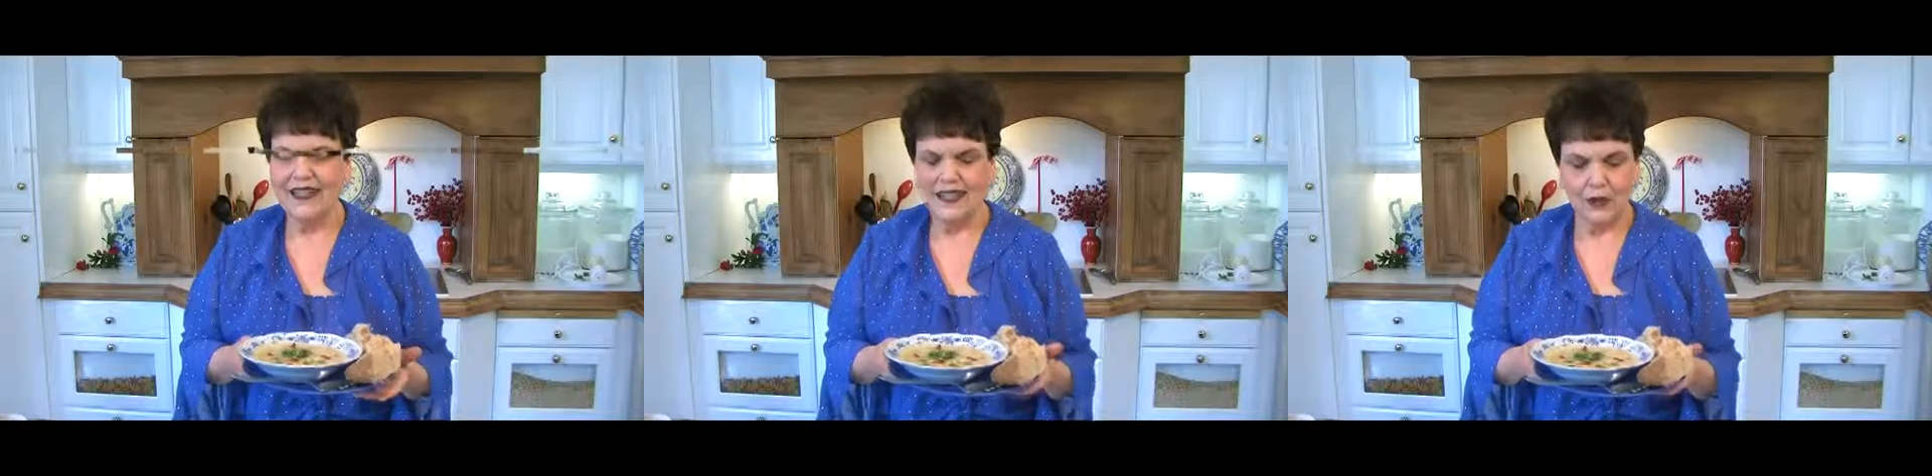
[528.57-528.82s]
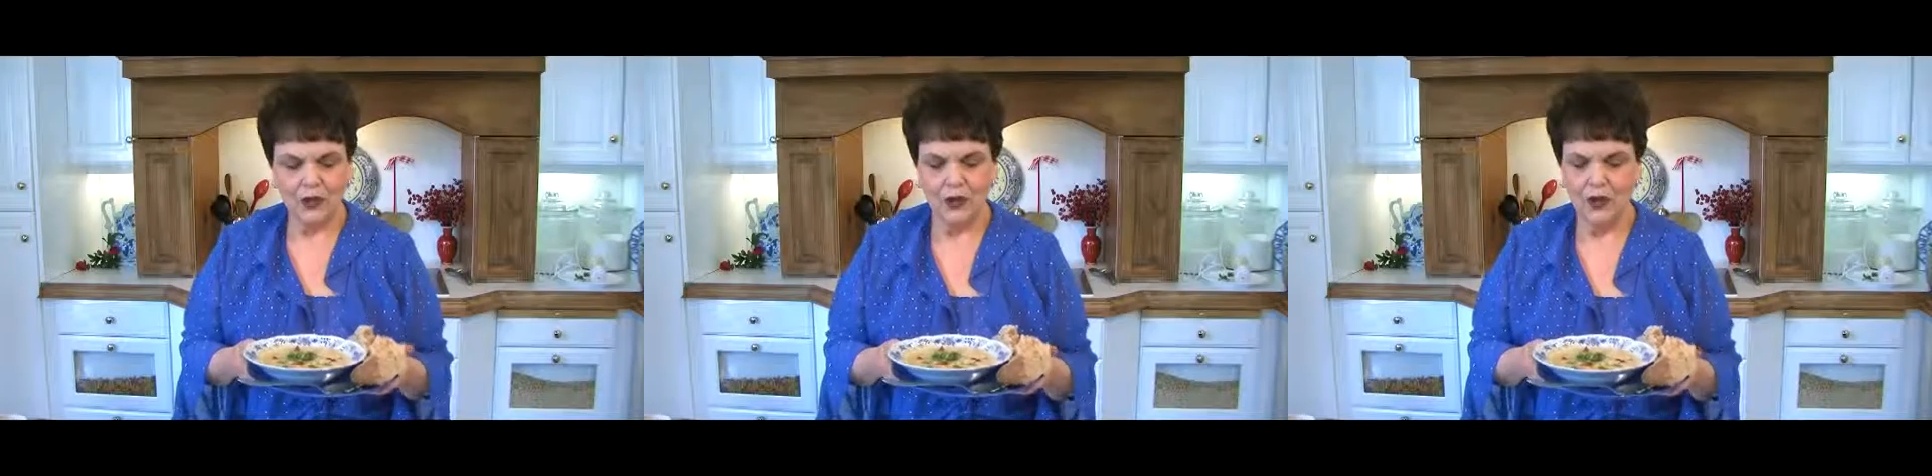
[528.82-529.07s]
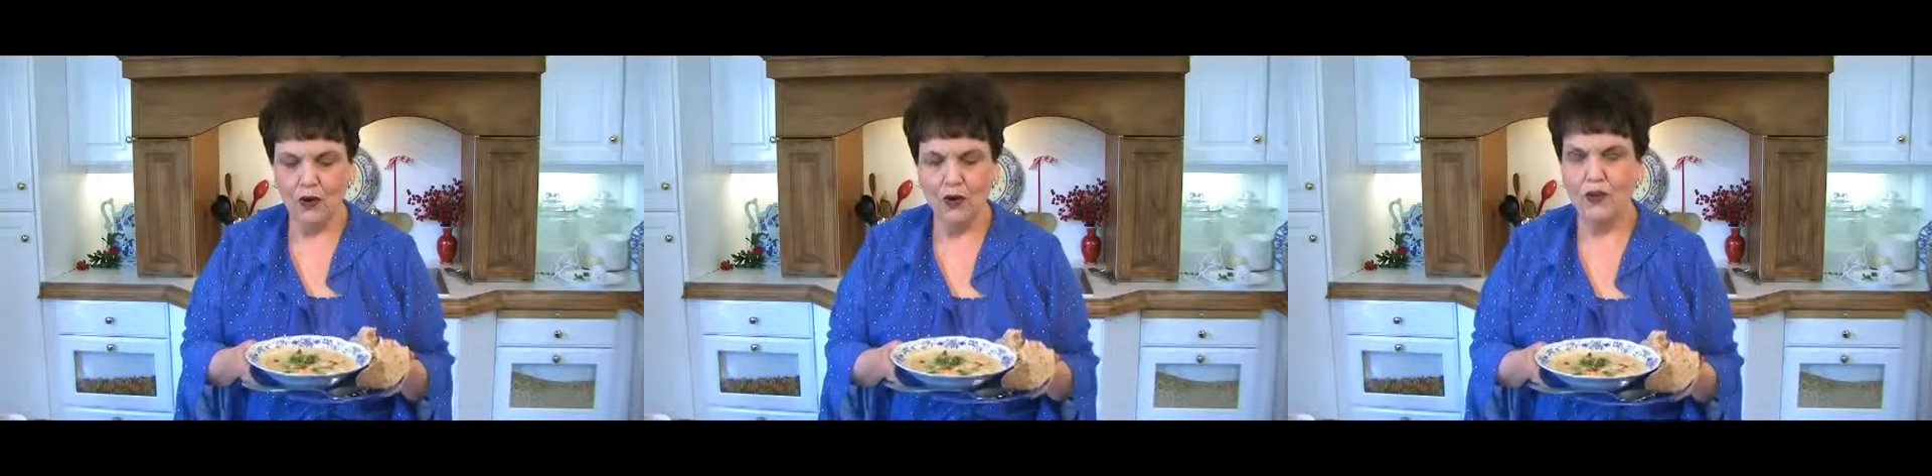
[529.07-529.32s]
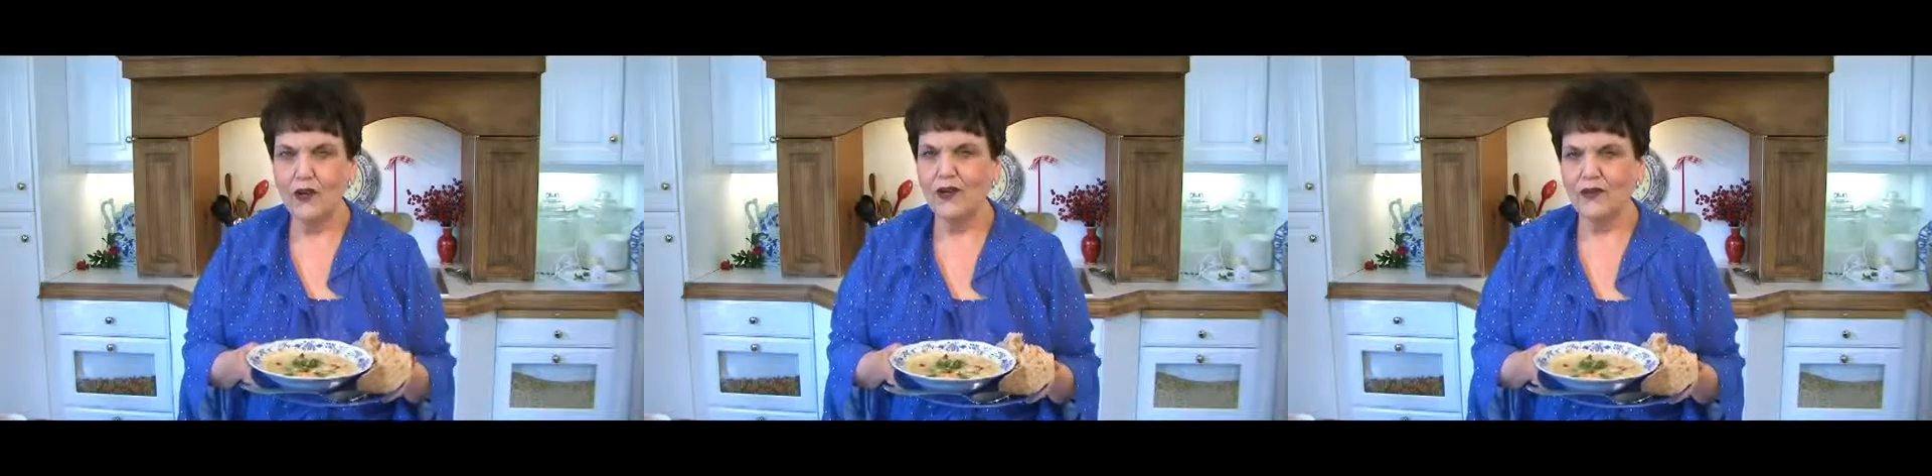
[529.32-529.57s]
that will go
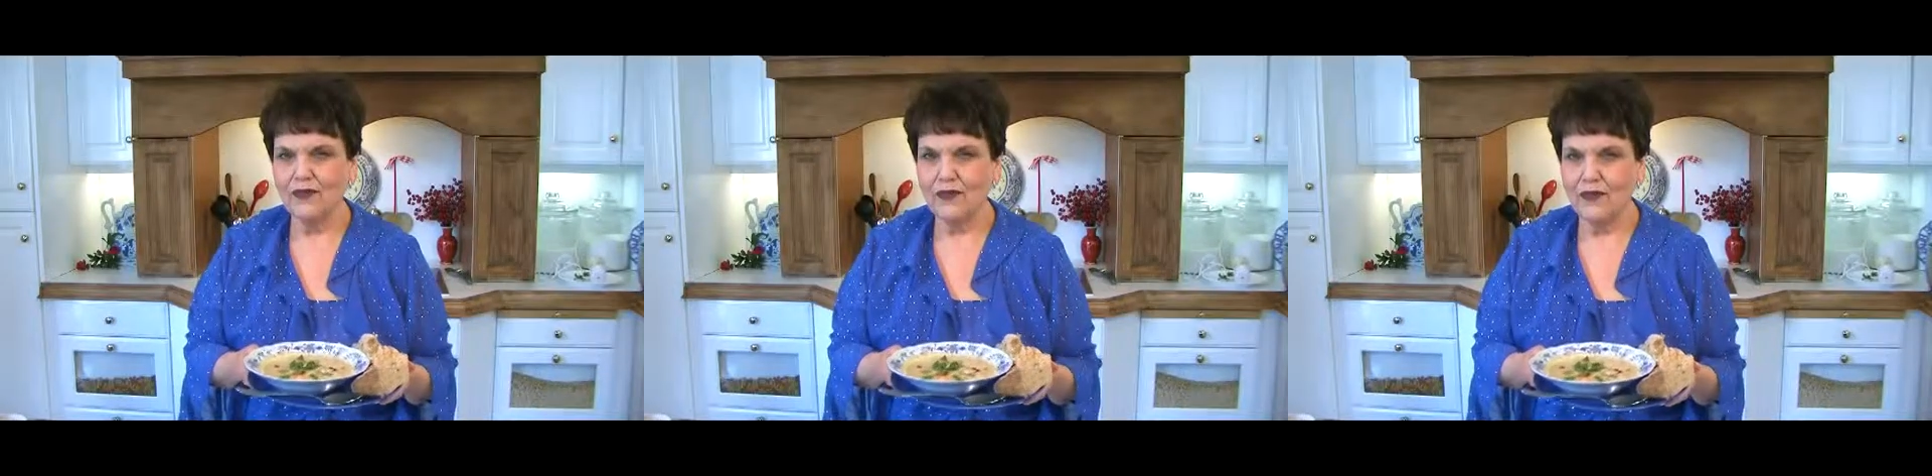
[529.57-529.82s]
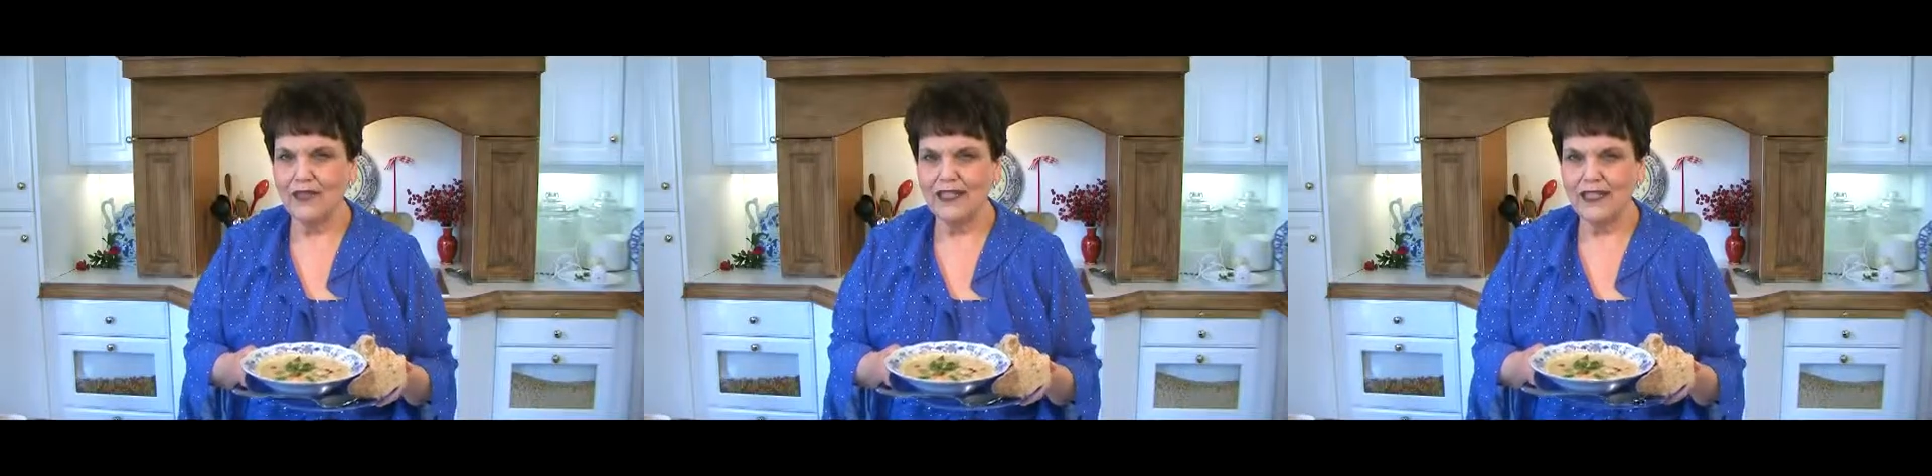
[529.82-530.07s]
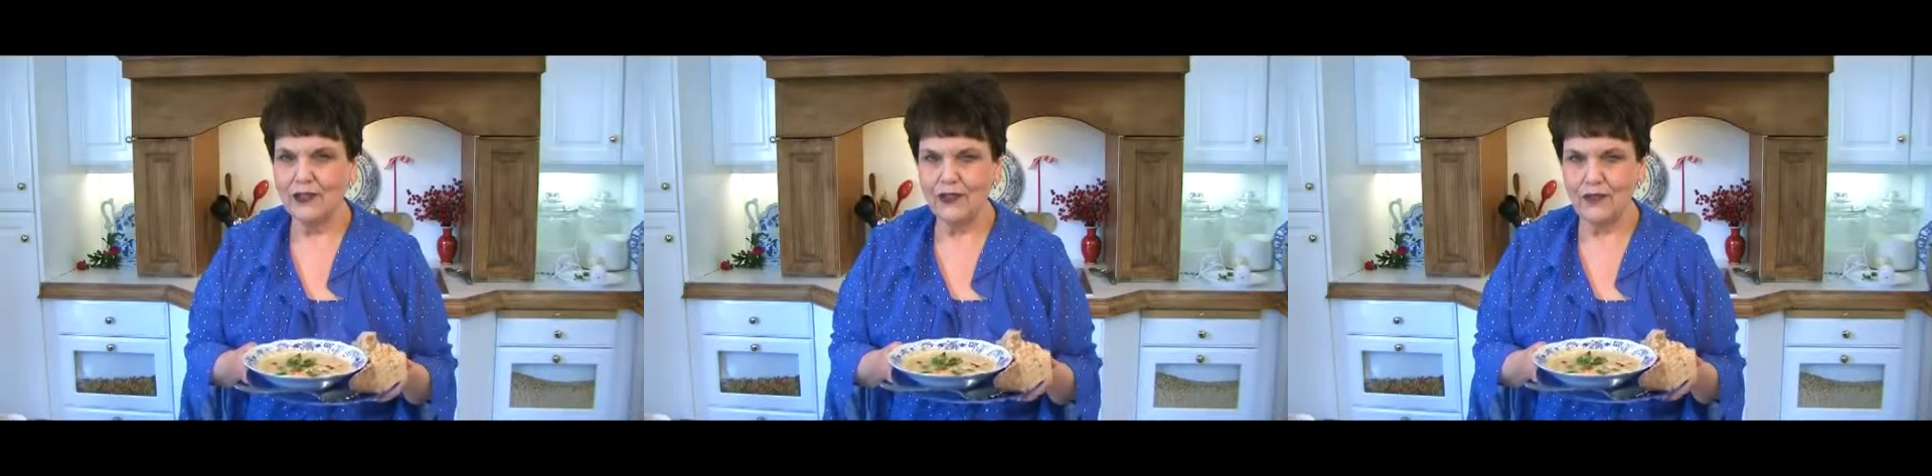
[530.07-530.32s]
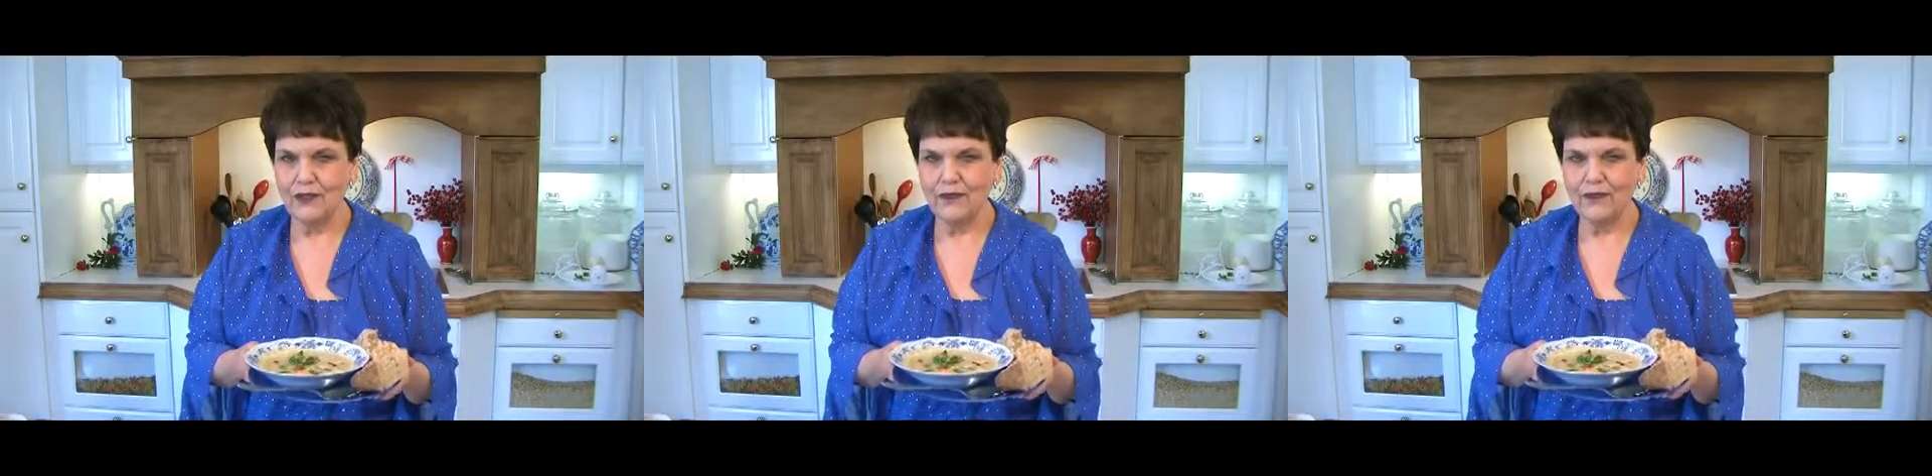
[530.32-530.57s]
wonderfully with this
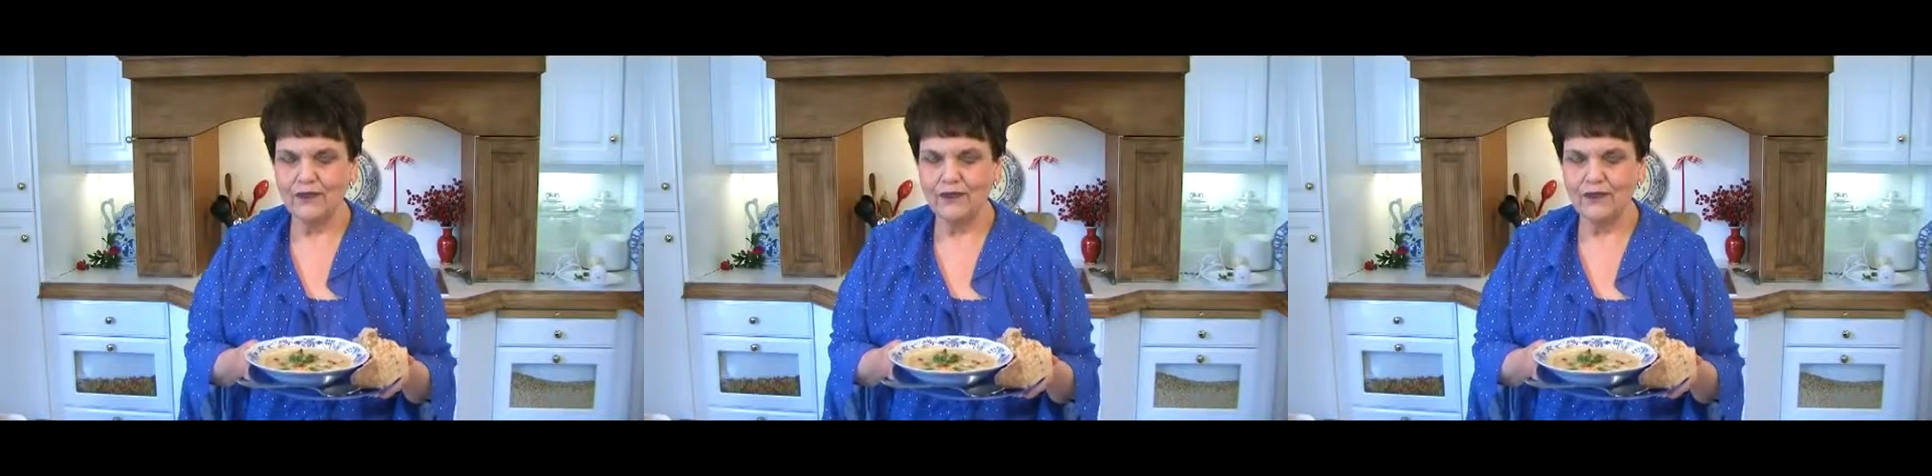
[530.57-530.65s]
soup.